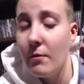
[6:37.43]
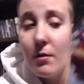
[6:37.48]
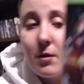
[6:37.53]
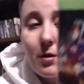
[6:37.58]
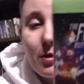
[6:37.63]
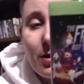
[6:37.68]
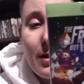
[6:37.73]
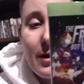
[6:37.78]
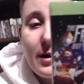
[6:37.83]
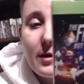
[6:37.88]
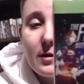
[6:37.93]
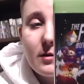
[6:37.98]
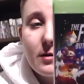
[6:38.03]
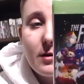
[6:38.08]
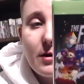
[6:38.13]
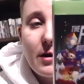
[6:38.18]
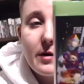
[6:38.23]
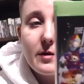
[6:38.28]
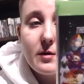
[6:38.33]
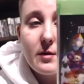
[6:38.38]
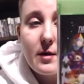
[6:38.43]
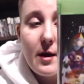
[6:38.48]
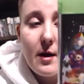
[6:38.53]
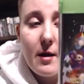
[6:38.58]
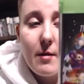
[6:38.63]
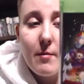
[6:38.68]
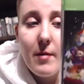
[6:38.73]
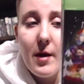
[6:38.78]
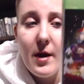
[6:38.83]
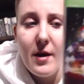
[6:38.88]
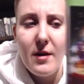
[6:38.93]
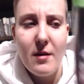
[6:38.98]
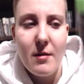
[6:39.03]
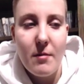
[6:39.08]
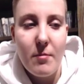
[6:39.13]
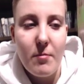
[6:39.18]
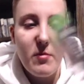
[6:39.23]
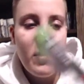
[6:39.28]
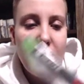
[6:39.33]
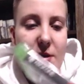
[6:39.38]
Great game. And
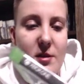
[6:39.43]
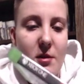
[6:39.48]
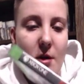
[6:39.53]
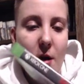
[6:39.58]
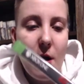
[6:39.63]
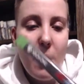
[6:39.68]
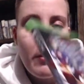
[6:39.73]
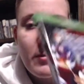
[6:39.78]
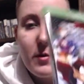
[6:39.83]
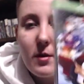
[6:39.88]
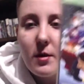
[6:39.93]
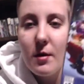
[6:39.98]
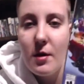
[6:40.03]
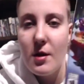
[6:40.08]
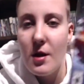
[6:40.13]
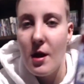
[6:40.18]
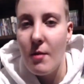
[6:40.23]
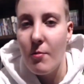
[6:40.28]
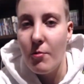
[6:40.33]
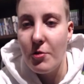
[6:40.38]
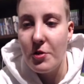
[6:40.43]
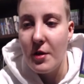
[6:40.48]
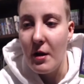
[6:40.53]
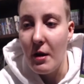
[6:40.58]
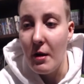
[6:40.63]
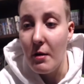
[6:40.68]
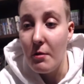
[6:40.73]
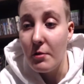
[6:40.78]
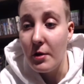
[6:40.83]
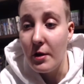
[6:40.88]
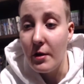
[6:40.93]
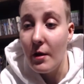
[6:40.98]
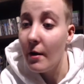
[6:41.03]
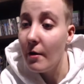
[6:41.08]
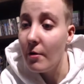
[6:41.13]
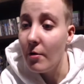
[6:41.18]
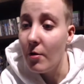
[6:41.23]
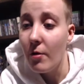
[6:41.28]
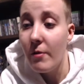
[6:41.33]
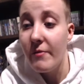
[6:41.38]
this copy came with Towley. I
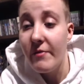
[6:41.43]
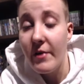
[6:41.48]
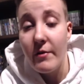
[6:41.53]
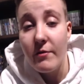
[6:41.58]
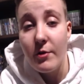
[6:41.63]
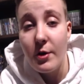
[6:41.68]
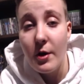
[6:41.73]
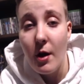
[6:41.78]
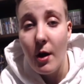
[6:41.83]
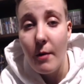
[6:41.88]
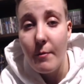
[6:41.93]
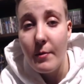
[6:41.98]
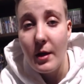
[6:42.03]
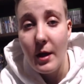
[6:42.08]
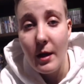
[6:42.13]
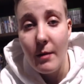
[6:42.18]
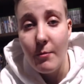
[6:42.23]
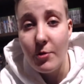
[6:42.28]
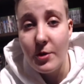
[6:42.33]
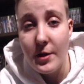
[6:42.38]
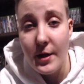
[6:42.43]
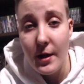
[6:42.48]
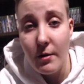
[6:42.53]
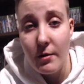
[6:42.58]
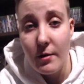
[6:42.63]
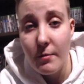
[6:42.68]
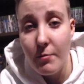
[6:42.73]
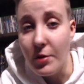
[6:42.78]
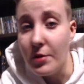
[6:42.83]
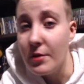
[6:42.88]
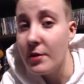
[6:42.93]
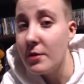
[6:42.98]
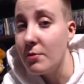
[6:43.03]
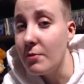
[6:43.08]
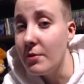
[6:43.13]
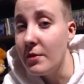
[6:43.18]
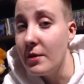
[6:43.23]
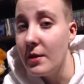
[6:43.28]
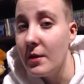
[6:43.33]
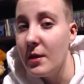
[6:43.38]
don't know if every copy came with Towley, but this
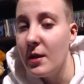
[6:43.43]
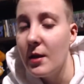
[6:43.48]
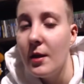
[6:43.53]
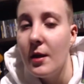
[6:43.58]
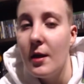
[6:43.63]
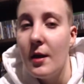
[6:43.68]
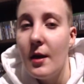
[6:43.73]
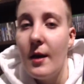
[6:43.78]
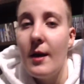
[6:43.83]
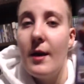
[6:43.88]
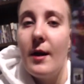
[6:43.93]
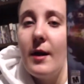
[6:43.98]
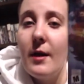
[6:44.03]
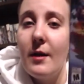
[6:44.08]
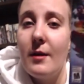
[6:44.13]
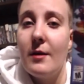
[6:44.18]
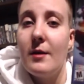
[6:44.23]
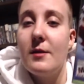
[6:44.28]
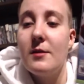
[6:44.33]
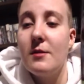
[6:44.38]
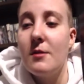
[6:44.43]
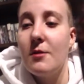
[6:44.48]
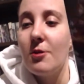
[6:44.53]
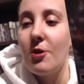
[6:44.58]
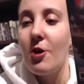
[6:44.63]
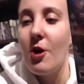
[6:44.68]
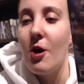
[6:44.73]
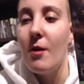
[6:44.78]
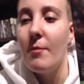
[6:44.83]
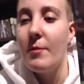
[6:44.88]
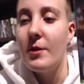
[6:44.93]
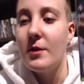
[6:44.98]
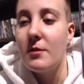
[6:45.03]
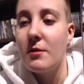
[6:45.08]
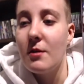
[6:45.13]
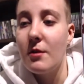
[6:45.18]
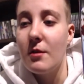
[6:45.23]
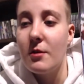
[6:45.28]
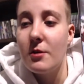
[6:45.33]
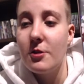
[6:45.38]
one did, and his little comments
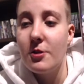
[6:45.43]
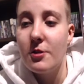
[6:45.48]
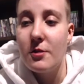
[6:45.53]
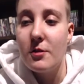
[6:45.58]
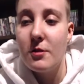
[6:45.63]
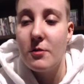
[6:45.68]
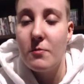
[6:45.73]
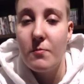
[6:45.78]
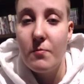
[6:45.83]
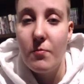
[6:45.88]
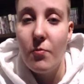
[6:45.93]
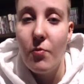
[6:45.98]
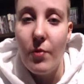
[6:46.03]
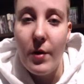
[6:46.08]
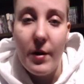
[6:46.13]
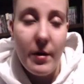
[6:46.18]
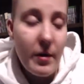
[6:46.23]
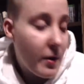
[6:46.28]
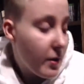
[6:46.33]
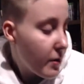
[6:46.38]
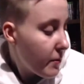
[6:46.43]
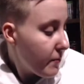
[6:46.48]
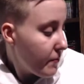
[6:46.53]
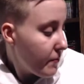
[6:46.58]
are just wicked.